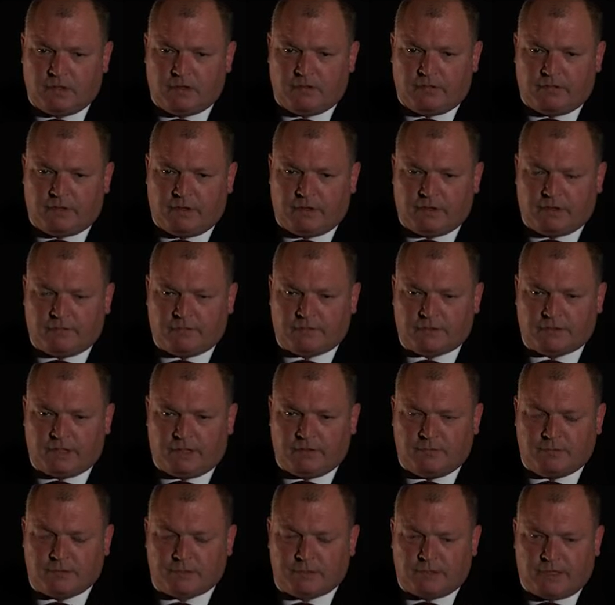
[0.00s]
think if there's
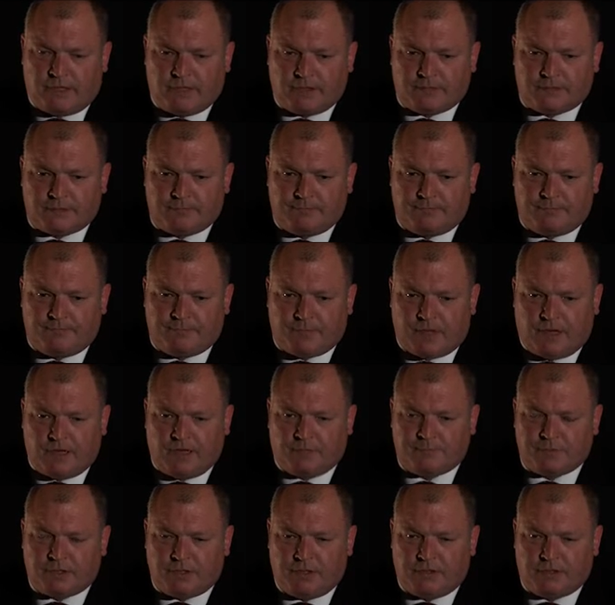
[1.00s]
any mistakes. I
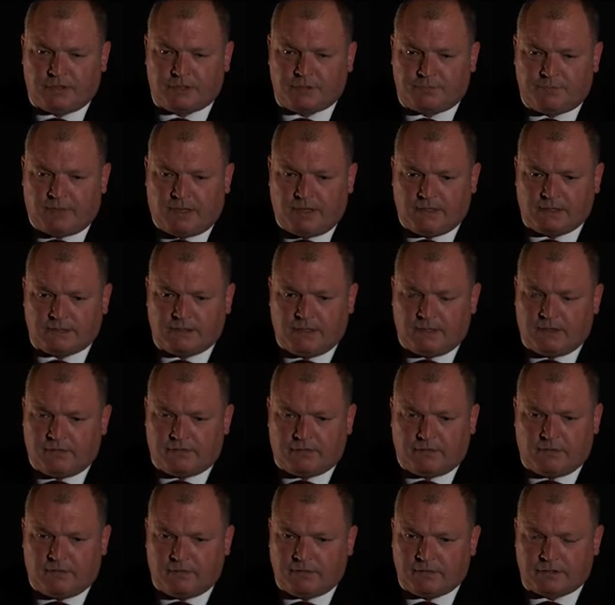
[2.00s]
absolutely despised it, and I
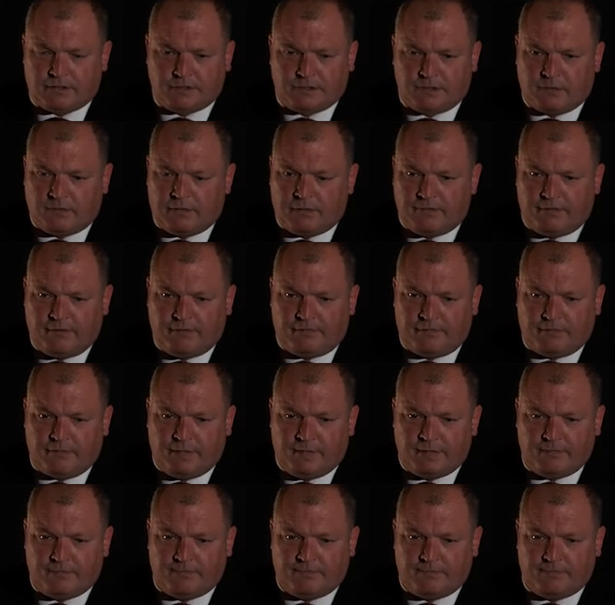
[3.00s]
thought, this isn't going to be for me.